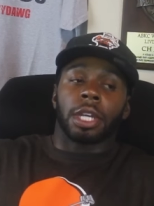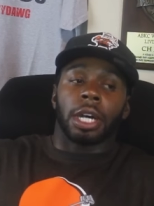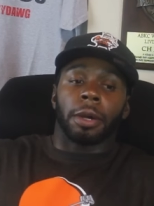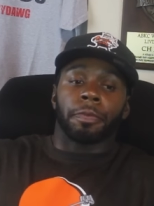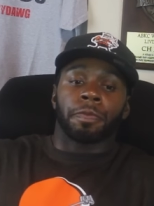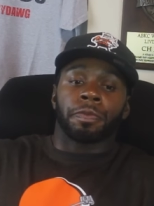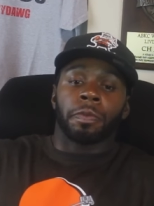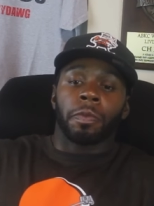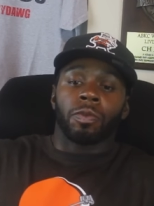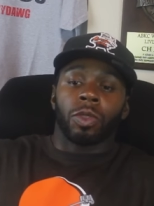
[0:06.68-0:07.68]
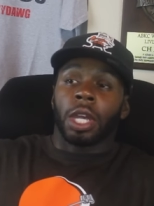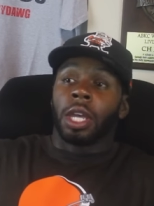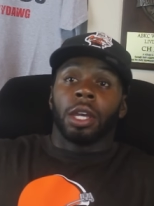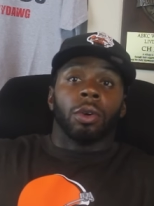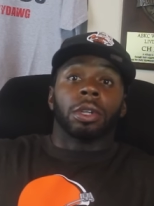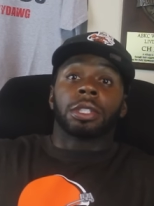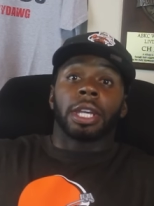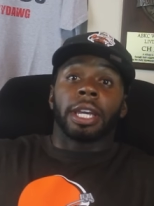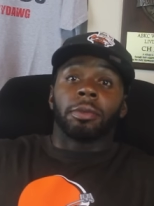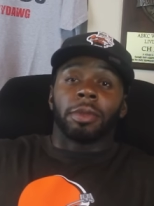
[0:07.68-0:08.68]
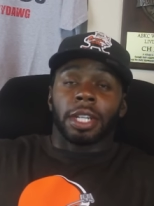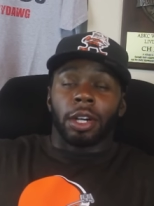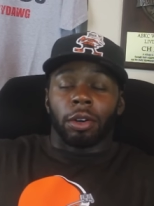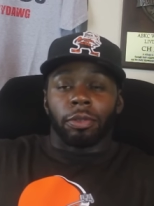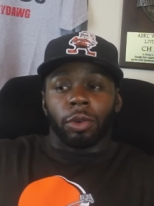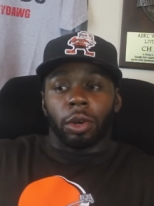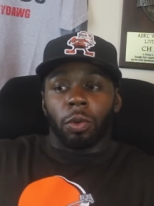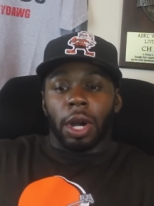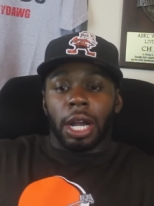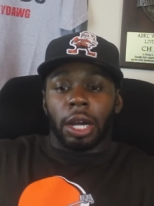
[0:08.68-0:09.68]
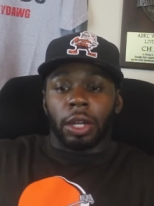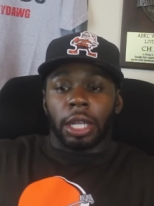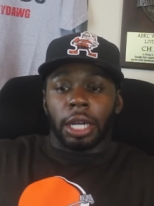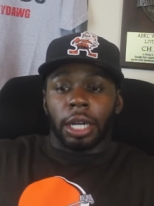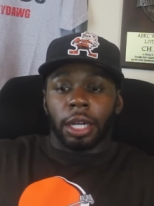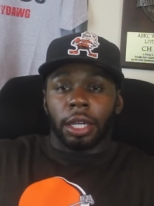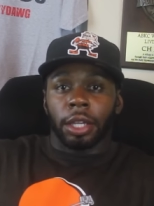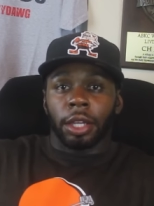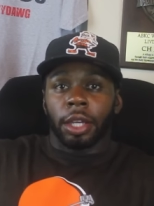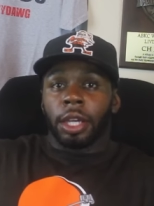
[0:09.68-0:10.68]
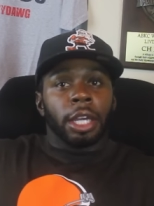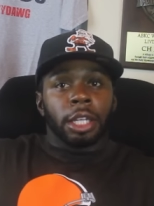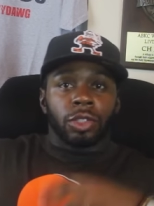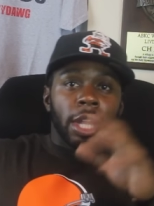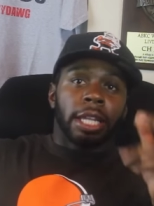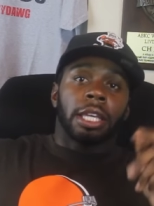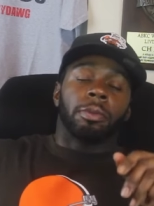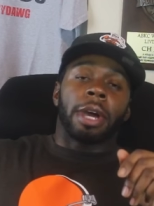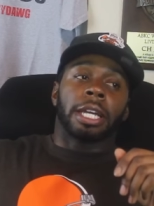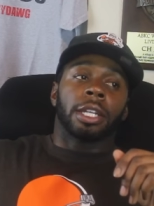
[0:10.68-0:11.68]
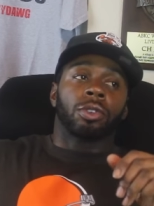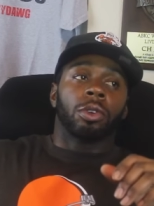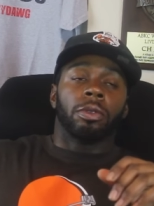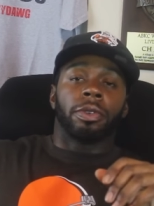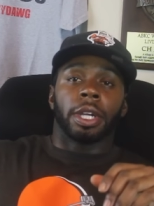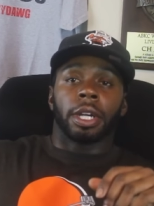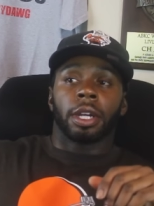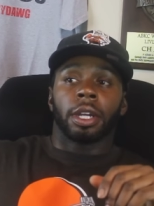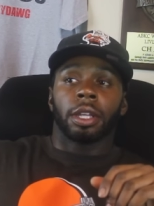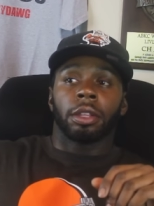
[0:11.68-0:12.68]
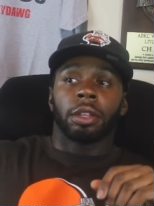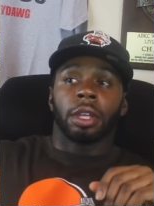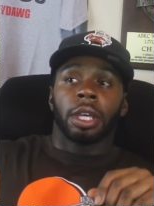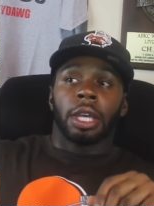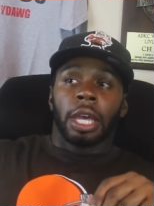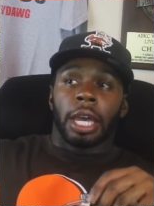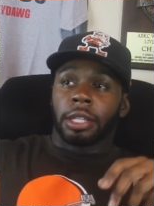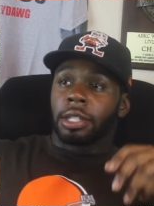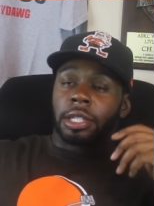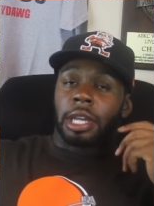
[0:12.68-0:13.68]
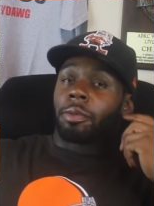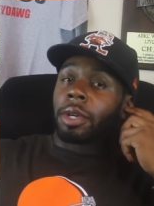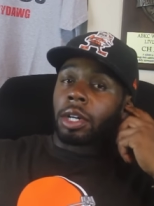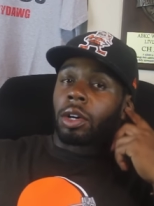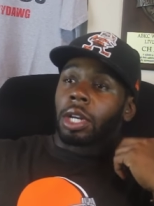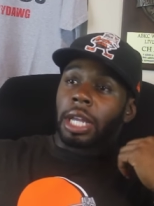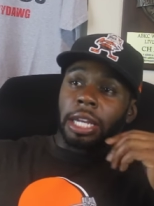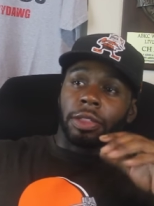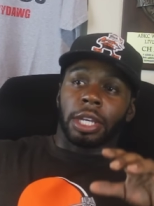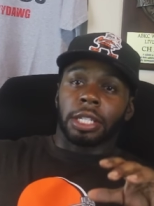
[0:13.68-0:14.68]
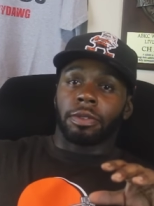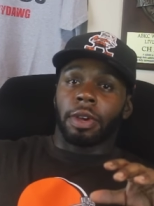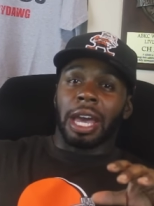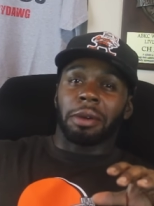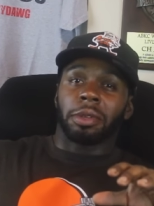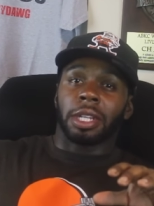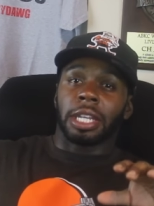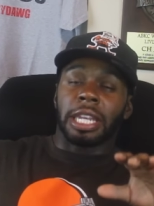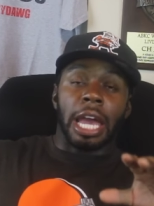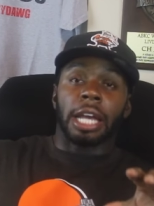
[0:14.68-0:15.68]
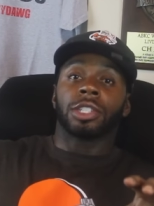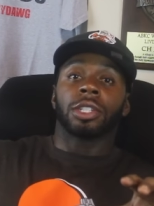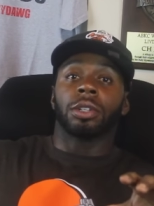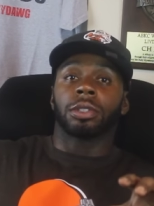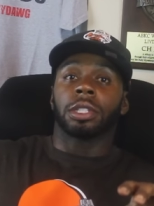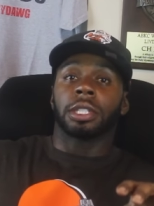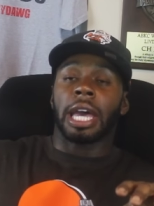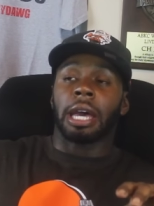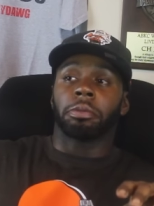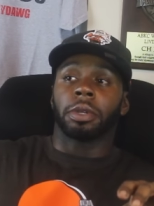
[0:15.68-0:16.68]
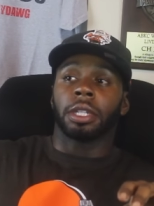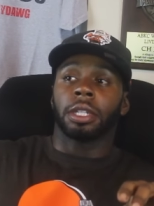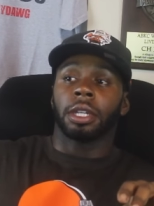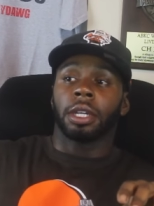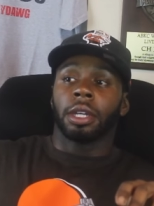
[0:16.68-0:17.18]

Uh, once again, been gone for a while, uh, trying to get back in the groove here. And since I've been gone, a lot of things have happened. The Nationals has happened.